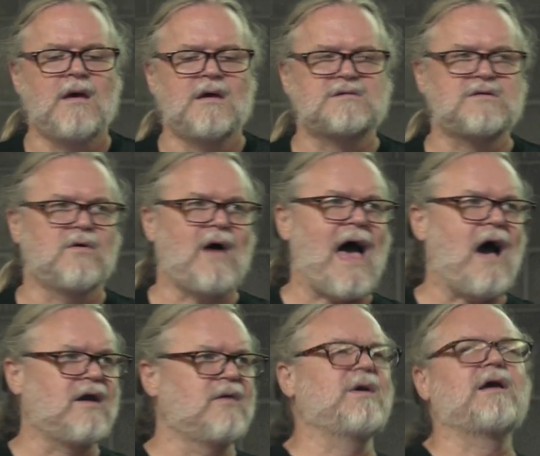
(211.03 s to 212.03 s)
So how
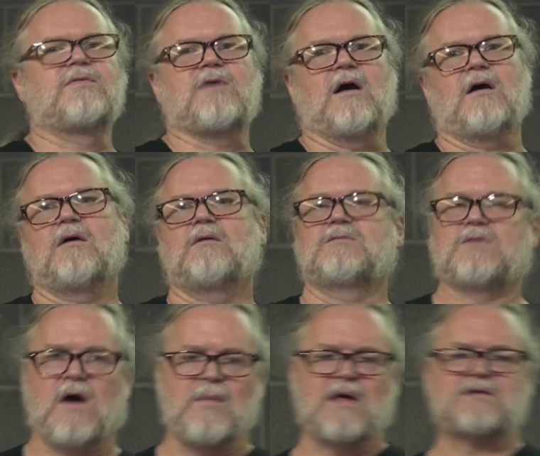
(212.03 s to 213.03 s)
did we get there? So
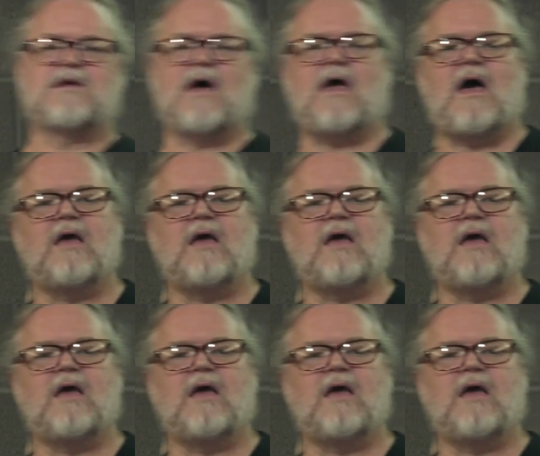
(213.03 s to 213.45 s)
I mentioned I, I